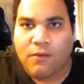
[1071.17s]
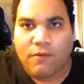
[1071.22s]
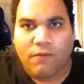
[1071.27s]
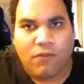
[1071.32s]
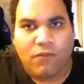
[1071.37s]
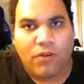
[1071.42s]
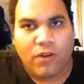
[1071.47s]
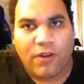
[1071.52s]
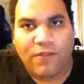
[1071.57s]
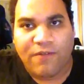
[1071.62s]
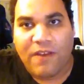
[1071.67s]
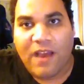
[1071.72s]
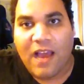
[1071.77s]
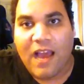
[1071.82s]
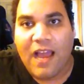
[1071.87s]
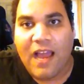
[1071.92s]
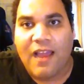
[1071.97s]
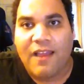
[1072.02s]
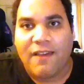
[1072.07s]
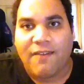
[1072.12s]

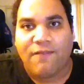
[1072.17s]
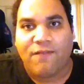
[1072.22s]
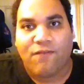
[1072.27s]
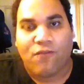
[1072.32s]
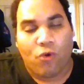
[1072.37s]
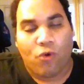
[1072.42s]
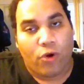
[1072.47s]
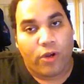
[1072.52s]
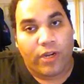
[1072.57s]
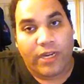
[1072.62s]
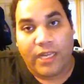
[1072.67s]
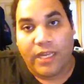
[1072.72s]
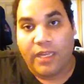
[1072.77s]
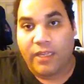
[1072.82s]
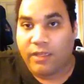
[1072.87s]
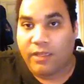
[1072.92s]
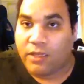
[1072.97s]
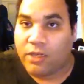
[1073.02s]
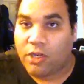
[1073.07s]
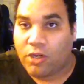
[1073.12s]
45, 40,
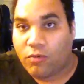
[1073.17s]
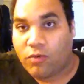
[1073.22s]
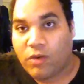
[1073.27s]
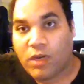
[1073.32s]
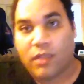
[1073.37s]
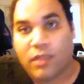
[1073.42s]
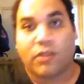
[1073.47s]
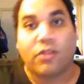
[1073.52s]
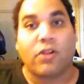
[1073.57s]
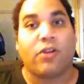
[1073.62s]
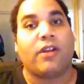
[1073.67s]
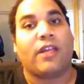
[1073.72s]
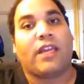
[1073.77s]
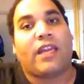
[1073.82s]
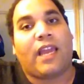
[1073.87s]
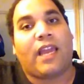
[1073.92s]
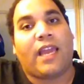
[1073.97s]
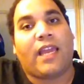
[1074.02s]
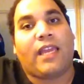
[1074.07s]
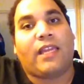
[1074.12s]
you know what,
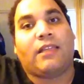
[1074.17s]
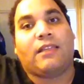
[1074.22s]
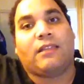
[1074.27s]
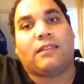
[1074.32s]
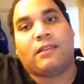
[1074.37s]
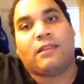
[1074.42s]
38.